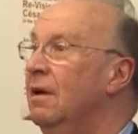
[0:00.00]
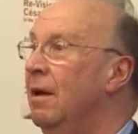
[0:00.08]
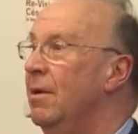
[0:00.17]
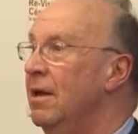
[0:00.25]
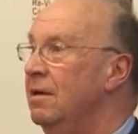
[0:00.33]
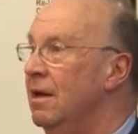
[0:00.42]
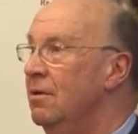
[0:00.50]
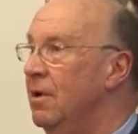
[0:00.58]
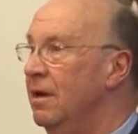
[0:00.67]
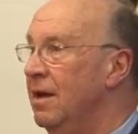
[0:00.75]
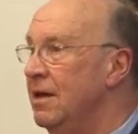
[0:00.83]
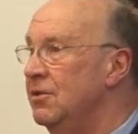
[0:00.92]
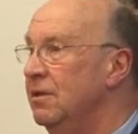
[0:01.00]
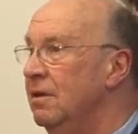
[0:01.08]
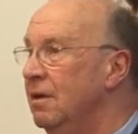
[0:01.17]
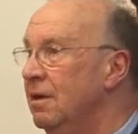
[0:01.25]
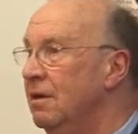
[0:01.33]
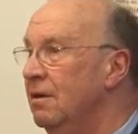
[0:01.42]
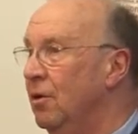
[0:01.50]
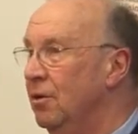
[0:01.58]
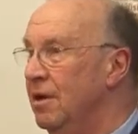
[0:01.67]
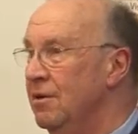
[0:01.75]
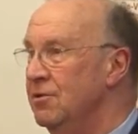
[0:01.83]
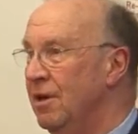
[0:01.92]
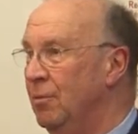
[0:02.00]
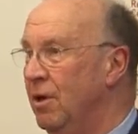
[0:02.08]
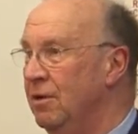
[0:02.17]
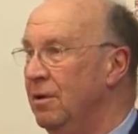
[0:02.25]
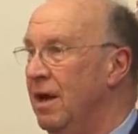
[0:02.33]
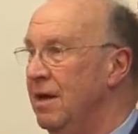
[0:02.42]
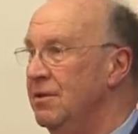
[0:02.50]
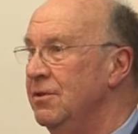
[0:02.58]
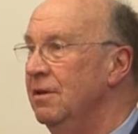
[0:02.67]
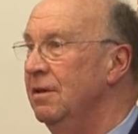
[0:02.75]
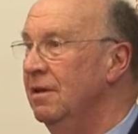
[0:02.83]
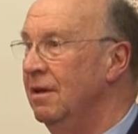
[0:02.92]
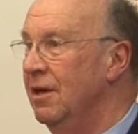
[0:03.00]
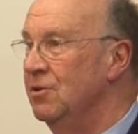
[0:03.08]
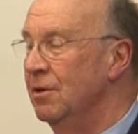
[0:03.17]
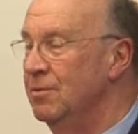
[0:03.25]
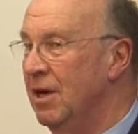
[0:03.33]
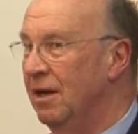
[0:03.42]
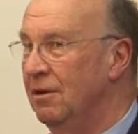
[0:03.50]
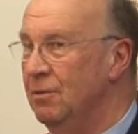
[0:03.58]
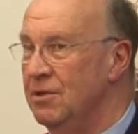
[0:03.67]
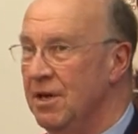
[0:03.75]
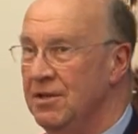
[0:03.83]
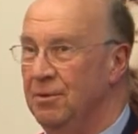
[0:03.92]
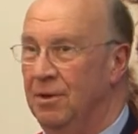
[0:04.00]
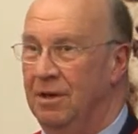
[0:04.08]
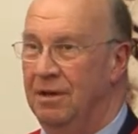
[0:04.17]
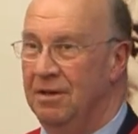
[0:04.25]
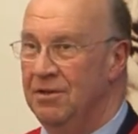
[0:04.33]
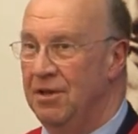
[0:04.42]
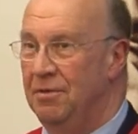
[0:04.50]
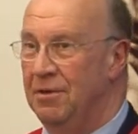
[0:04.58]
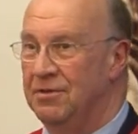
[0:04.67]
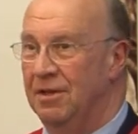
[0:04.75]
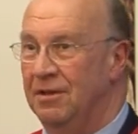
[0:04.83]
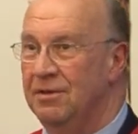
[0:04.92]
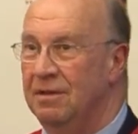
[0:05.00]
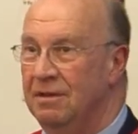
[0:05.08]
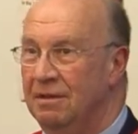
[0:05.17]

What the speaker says: I bet no one has or knows someone who has a job title which has the word synthesist.